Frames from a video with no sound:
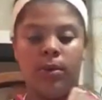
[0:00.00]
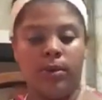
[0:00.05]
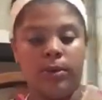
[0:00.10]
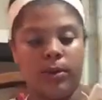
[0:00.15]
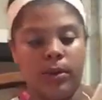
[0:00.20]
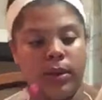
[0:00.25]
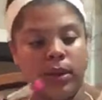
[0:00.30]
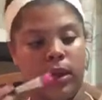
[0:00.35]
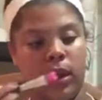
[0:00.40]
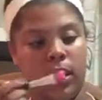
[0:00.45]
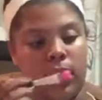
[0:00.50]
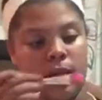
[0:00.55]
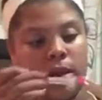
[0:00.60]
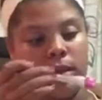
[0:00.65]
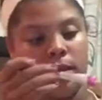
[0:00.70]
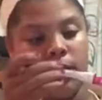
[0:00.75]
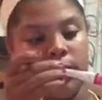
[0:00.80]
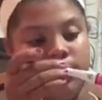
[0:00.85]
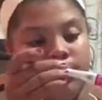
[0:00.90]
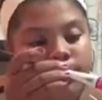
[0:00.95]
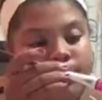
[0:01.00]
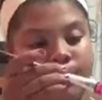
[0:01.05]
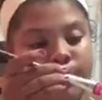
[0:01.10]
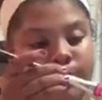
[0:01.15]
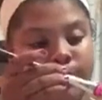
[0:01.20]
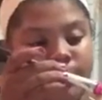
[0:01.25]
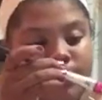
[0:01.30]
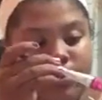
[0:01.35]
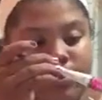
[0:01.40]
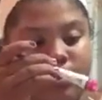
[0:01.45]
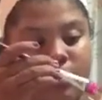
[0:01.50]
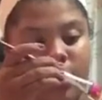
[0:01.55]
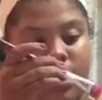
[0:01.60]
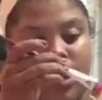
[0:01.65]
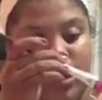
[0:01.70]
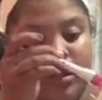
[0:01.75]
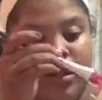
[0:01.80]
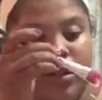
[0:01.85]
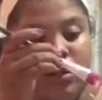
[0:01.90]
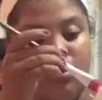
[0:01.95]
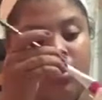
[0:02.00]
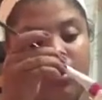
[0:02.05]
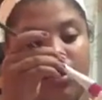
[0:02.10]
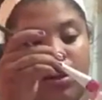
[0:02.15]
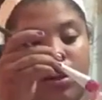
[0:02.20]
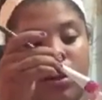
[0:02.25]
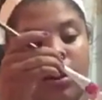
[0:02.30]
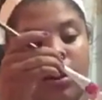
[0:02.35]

we switched doctors, like I said,